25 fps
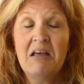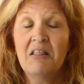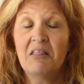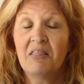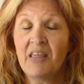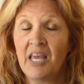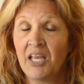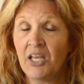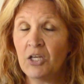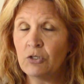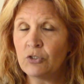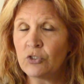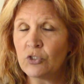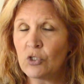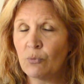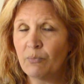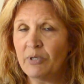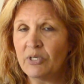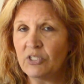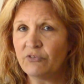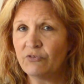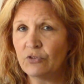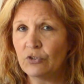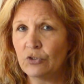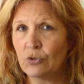Thank you so
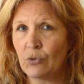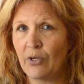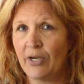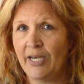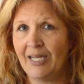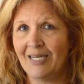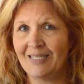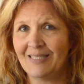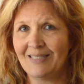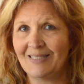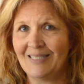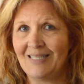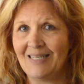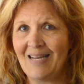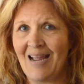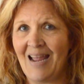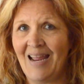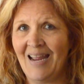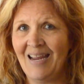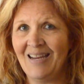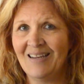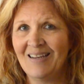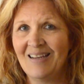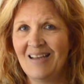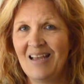much for joining us
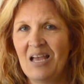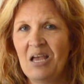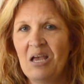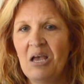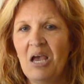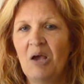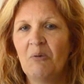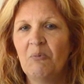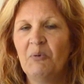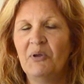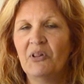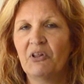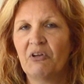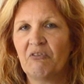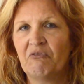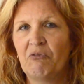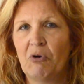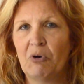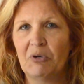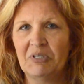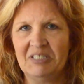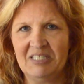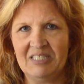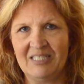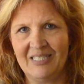today, and we look
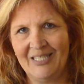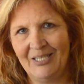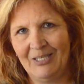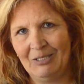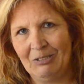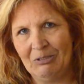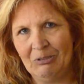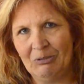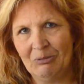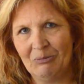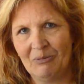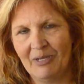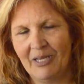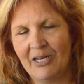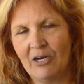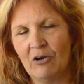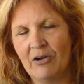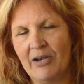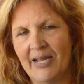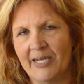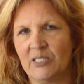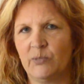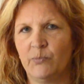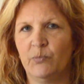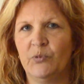forward to seeing you in our next